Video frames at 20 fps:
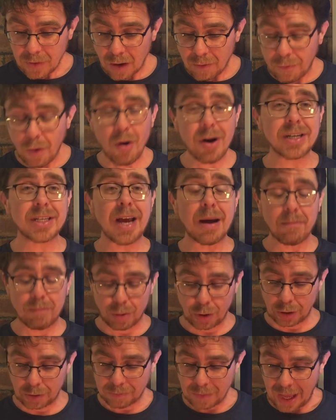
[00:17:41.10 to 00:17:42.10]
For
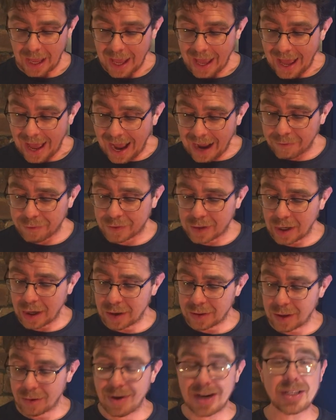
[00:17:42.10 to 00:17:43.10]
example,
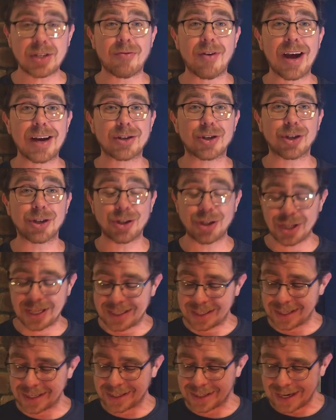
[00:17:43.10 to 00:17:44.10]
after the resurrection,
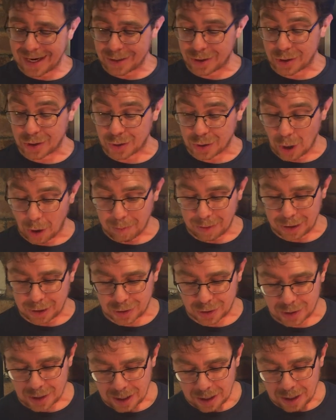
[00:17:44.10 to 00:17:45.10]
Jesus said to
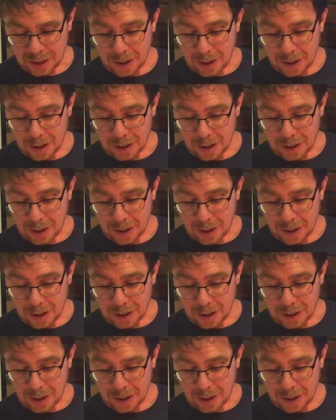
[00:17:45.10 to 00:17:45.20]
Thomas,